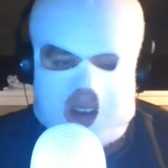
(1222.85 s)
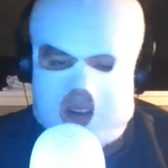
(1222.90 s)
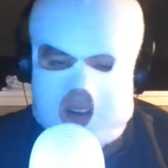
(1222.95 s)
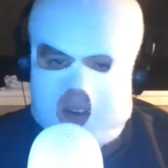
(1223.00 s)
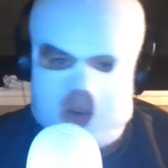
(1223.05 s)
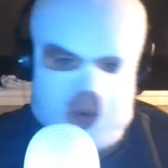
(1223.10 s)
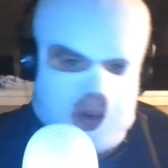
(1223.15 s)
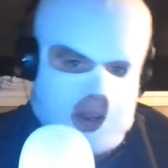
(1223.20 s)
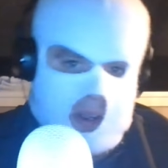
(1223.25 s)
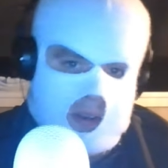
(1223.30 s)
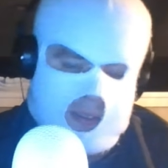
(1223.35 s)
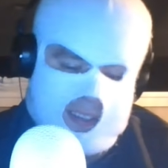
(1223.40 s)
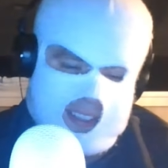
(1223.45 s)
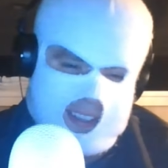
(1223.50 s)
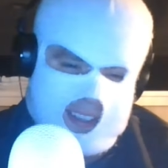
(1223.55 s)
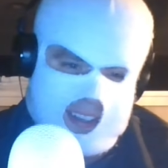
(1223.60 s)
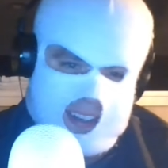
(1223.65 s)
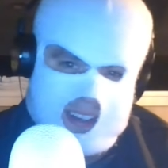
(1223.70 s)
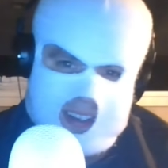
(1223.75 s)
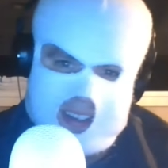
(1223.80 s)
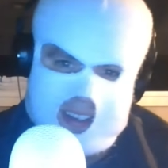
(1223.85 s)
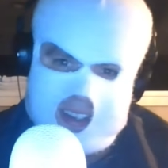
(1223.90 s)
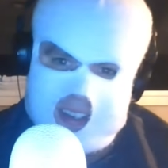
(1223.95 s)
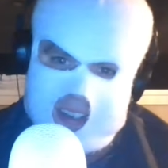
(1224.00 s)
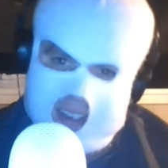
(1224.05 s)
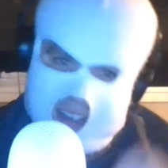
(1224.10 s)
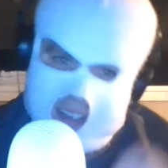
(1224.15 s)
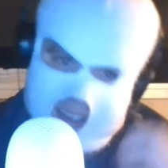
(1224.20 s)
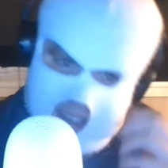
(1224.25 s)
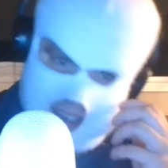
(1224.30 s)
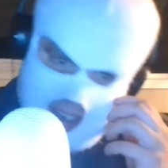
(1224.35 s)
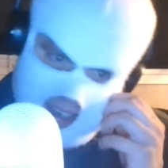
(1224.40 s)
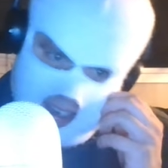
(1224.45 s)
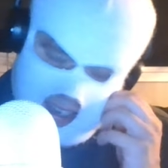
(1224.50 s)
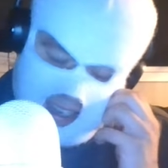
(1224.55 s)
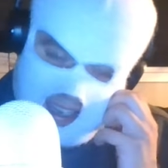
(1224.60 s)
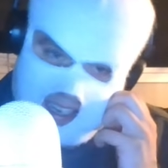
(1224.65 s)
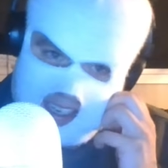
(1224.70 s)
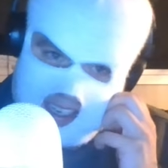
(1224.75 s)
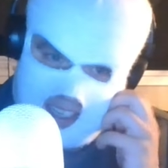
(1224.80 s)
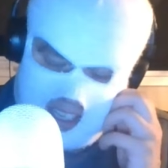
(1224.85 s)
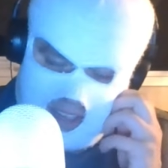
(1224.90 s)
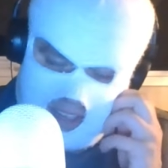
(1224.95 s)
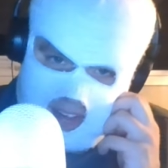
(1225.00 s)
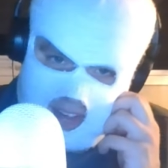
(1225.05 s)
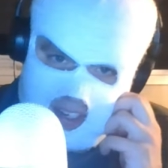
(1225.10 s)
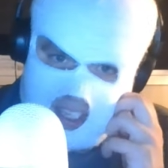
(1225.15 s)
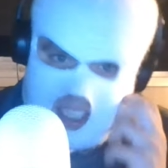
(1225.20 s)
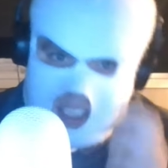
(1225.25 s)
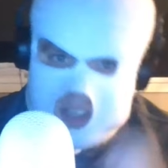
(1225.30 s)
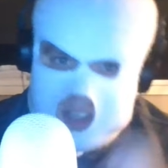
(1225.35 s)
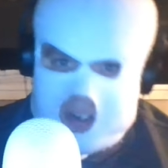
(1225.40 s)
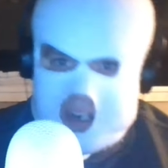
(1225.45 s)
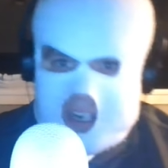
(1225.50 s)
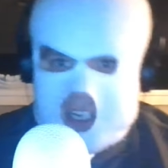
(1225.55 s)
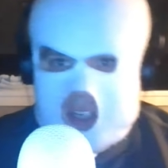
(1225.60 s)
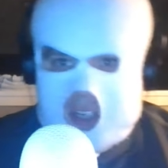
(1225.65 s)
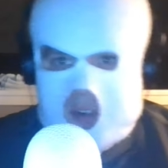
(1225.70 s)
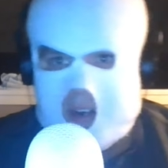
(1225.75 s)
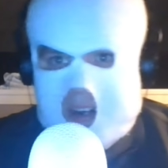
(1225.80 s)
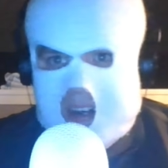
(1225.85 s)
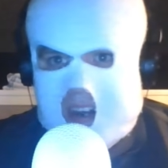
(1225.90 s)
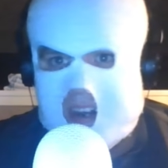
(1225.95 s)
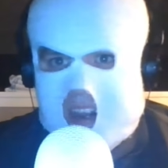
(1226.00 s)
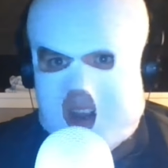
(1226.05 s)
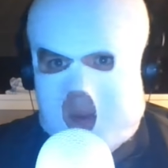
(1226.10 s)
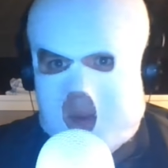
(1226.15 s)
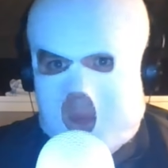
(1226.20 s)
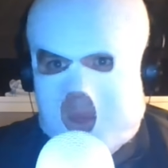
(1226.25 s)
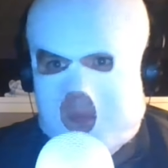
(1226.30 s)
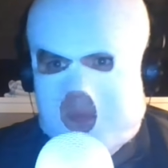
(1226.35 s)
Who knows? It's just very strange right now.